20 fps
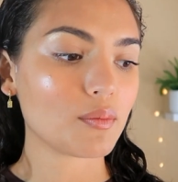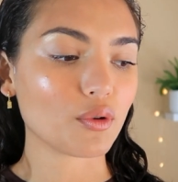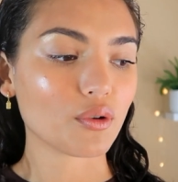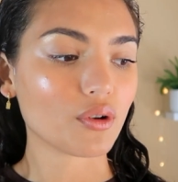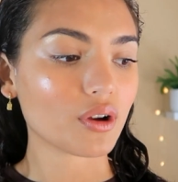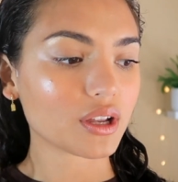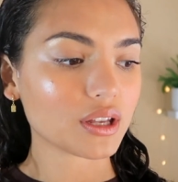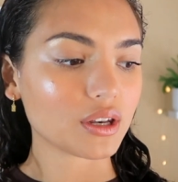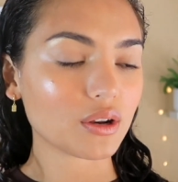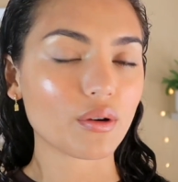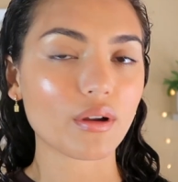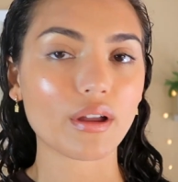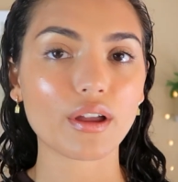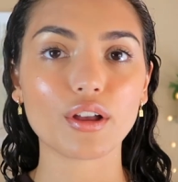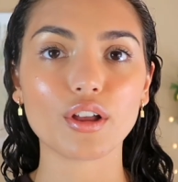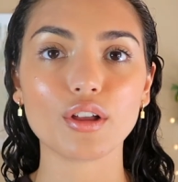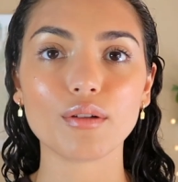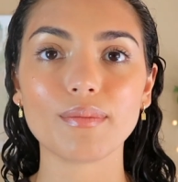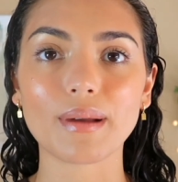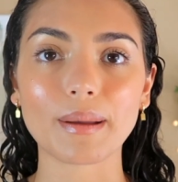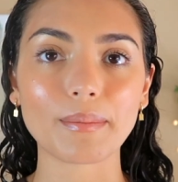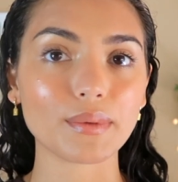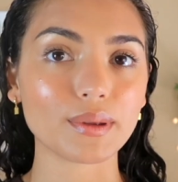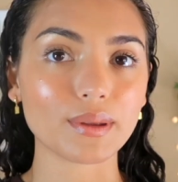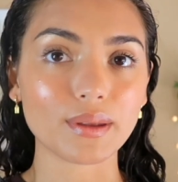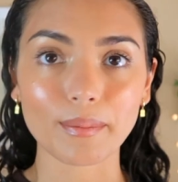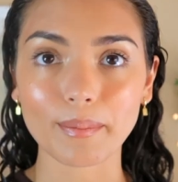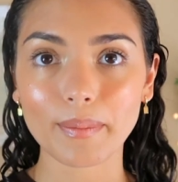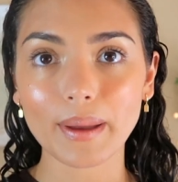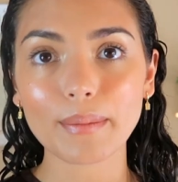Moroccan Oil,
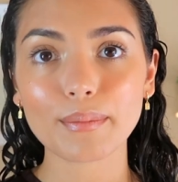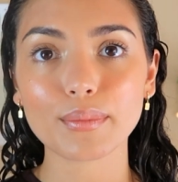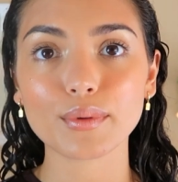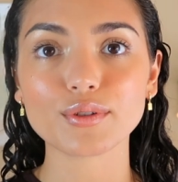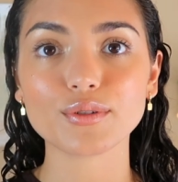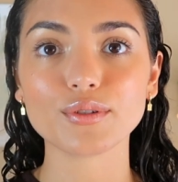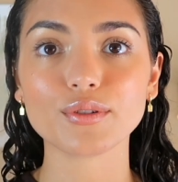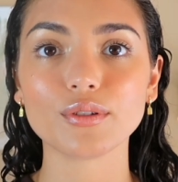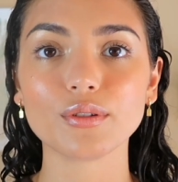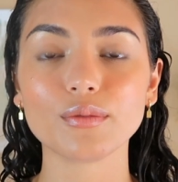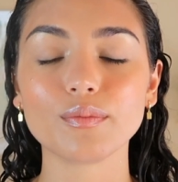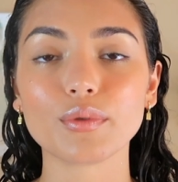BUMBLE,